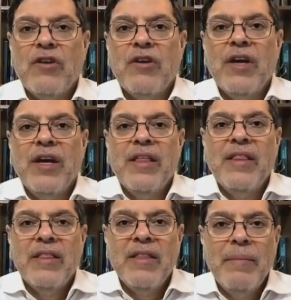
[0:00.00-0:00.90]
that the
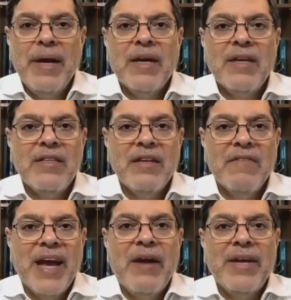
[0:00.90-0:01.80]
Americans have carried
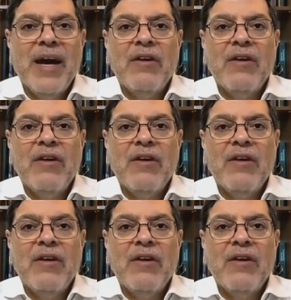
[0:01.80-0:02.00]
out